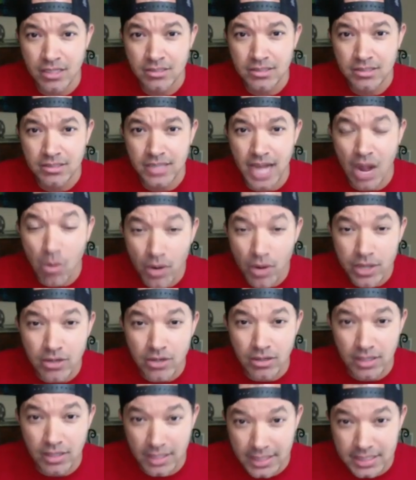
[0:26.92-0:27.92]
I want you to
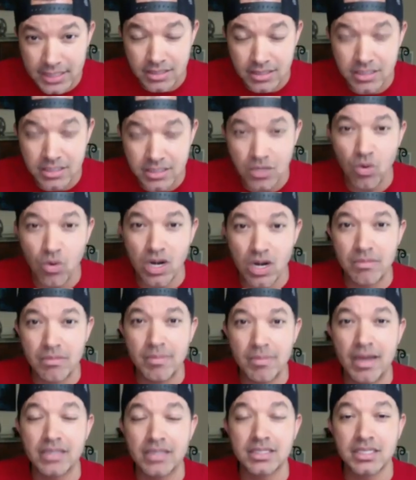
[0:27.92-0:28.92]
listen to what I'm
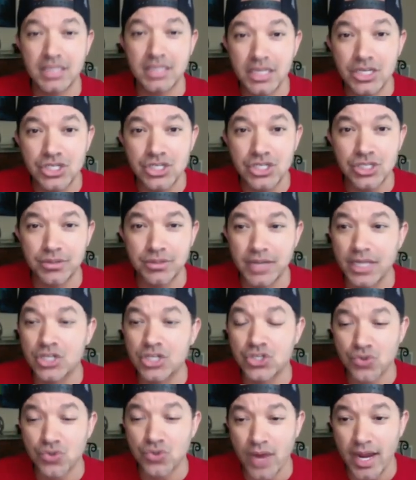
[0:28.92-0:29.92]
about to teach you and
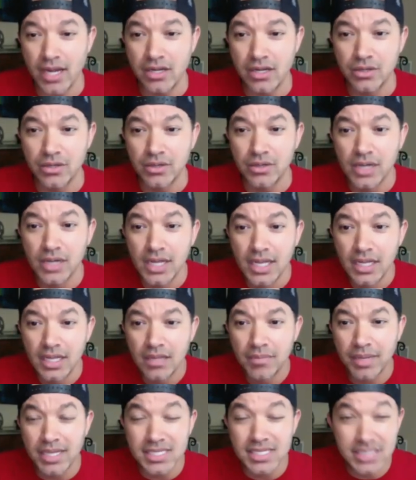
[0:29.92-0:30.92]
train you,
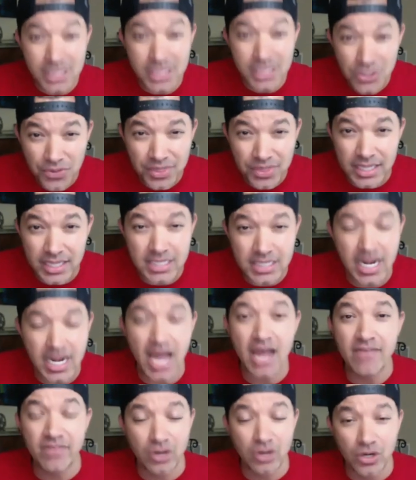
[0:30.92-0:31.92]
because these are things that I
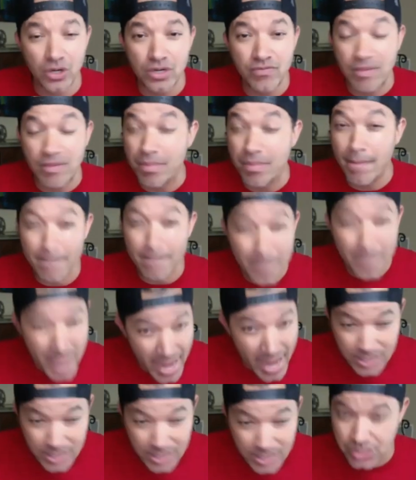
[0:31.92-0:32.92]
have learned from the
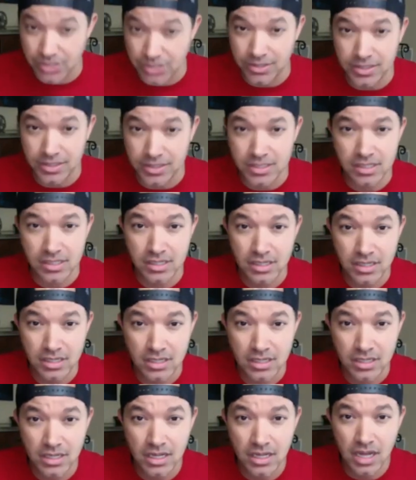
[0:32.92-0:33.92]
masters
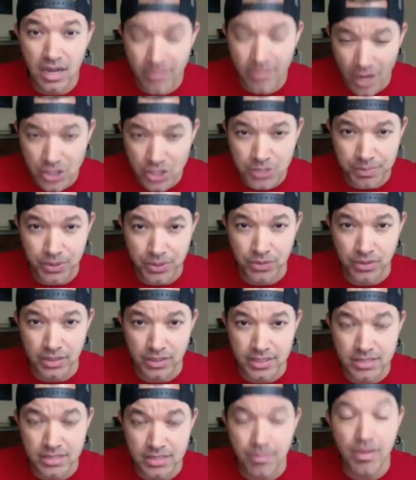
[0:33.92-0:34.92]
of
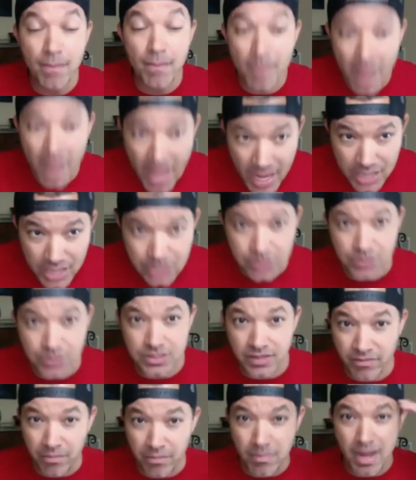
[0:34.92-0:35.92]
entrepreneurialism, the masters
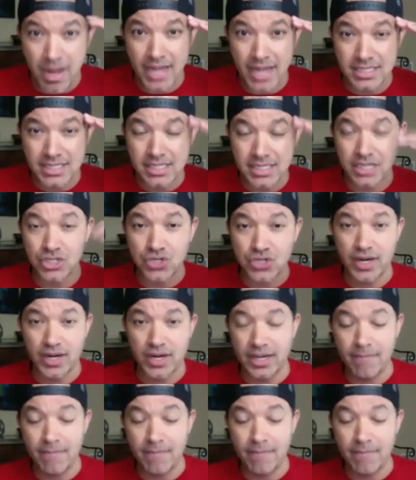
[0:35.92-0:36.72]
of mindset training.